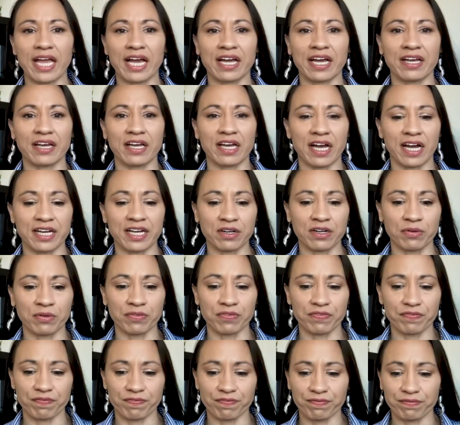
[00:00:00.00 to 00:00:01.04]
I, I don't
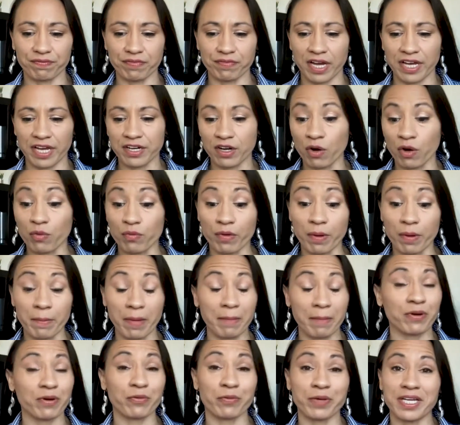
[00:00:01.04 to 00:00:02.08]
I don't
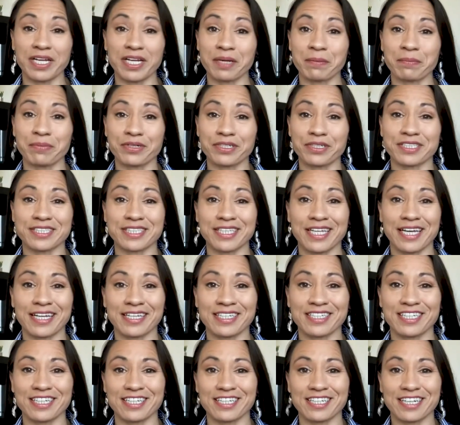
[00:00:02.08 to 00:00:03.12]
remember reading books that
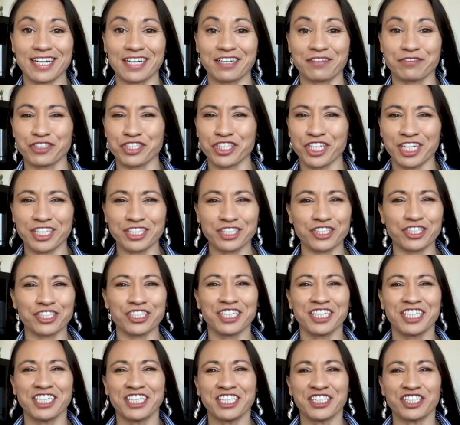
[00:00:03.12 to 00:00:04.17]
kind of changed
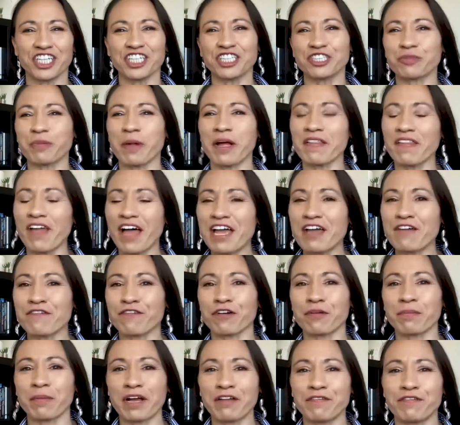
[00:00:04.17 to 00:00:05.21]
changed my life or
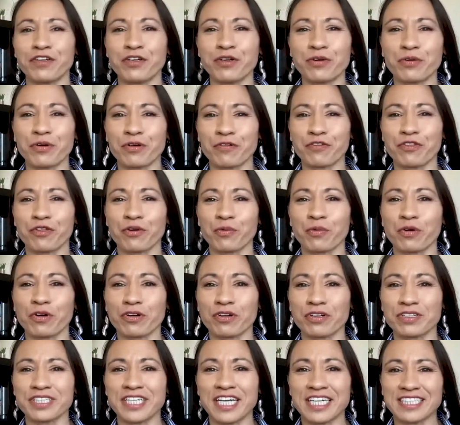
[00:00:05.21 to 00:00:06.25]
my view of the
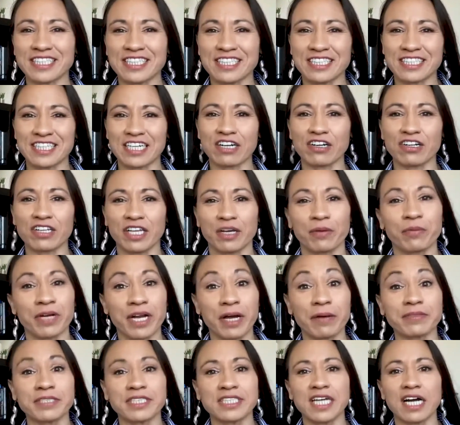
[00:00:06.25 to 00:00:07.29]
world necessarily when I
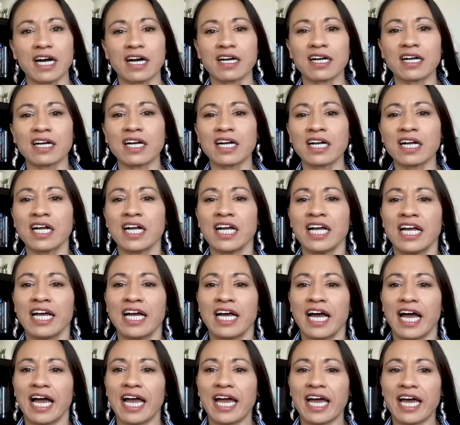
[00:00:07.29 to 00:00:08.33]
was younger,
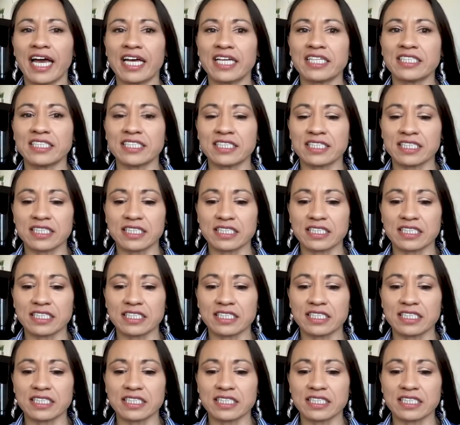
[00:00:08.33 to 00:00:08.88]
and